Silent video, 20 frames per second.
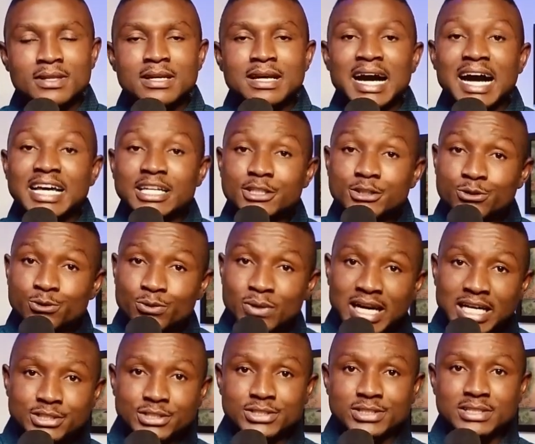and his
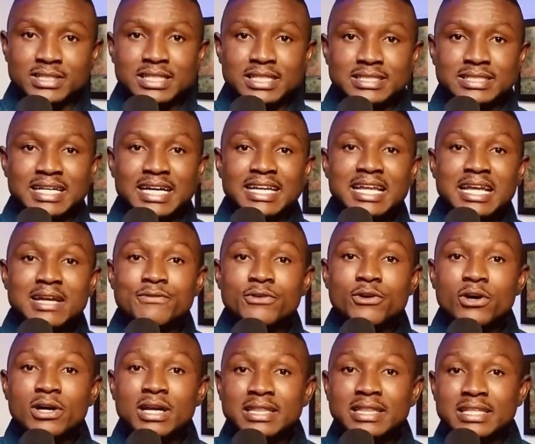righteousness, and every
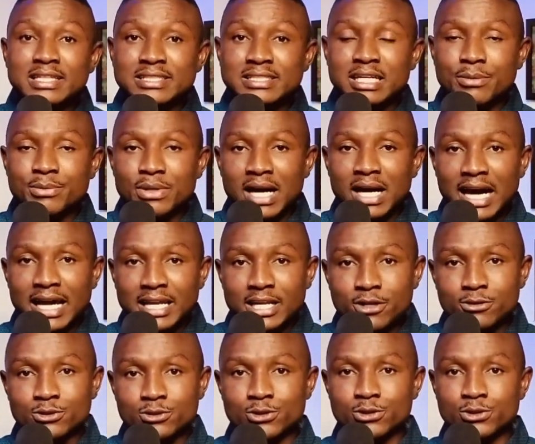other thing shall be added
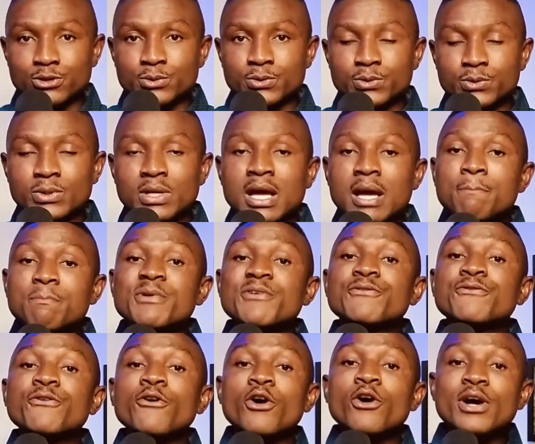unto you.
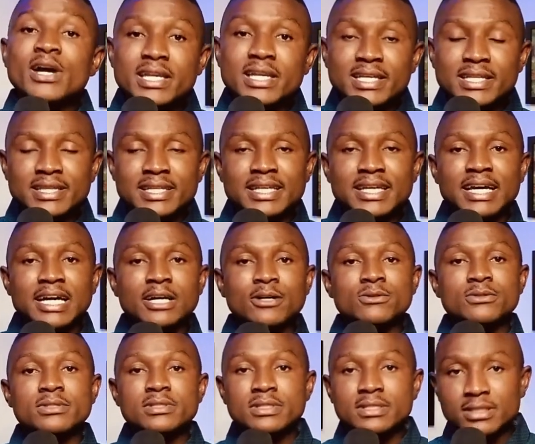Before anything
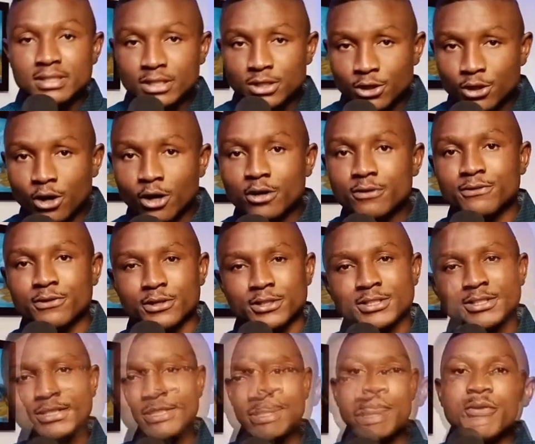else, God
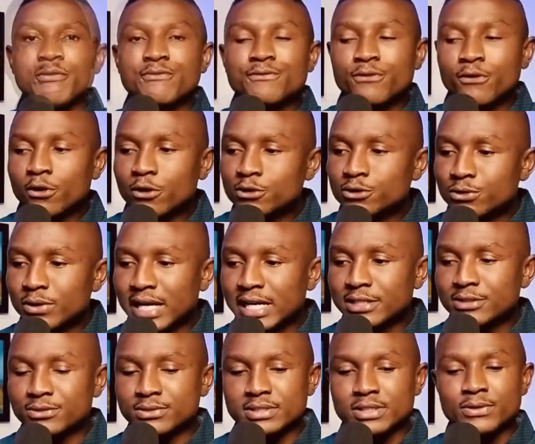first. Before trying
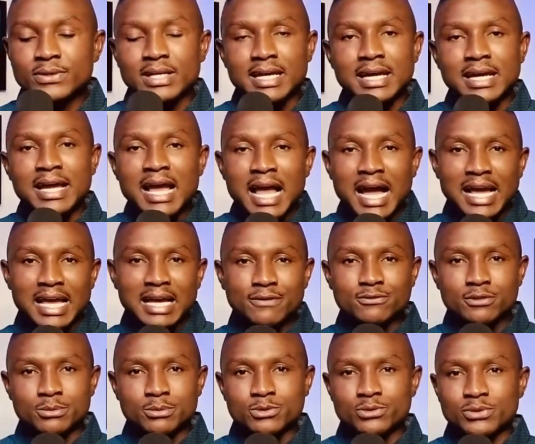to say, okay, I have
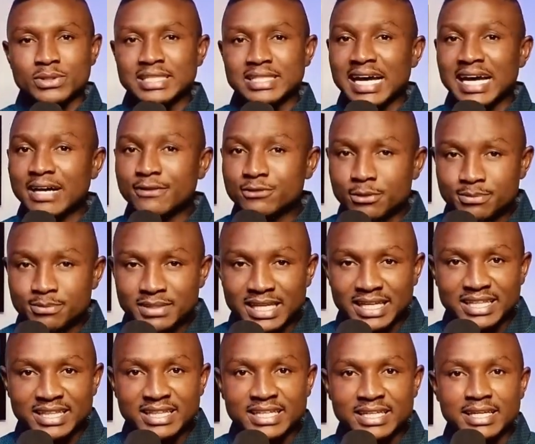some strength, I have some
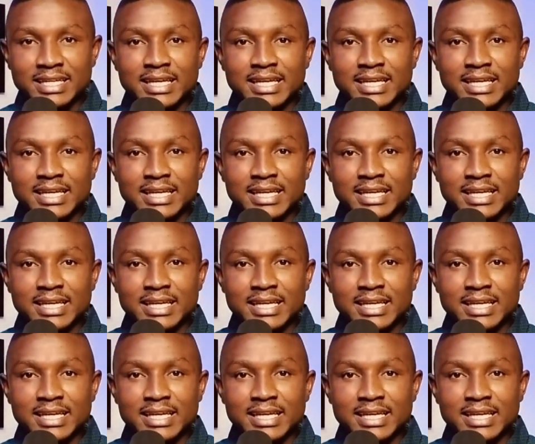technique